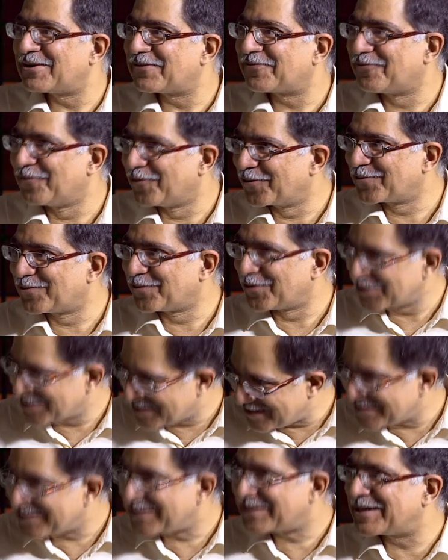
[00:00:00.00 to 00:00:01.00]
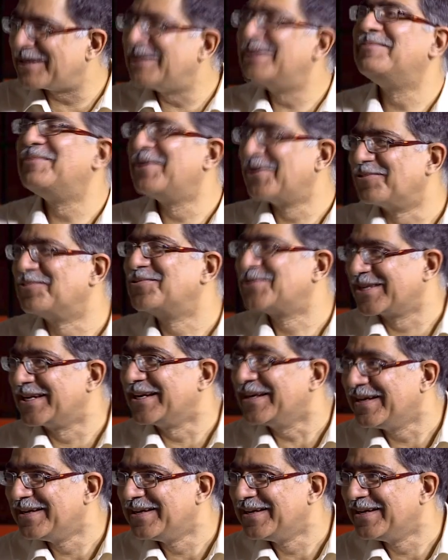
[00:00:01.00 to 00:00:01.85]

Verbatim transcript: by four votes is credible losing.